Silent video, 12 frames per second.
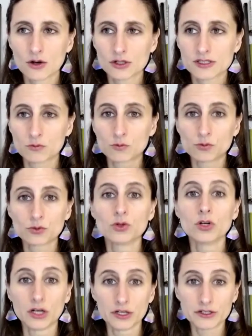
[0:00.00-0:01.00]
some
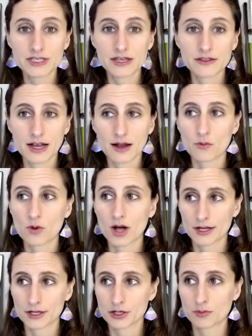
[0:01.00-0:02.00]
rules that I
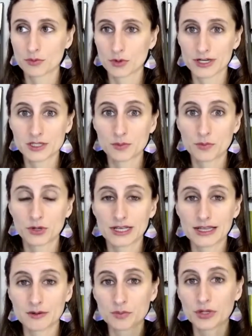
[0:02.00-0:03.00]
want your board to put
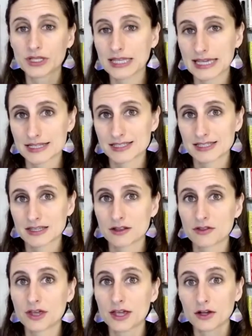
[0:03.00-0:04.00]
in place
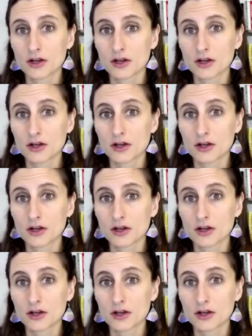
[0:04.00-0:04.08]
that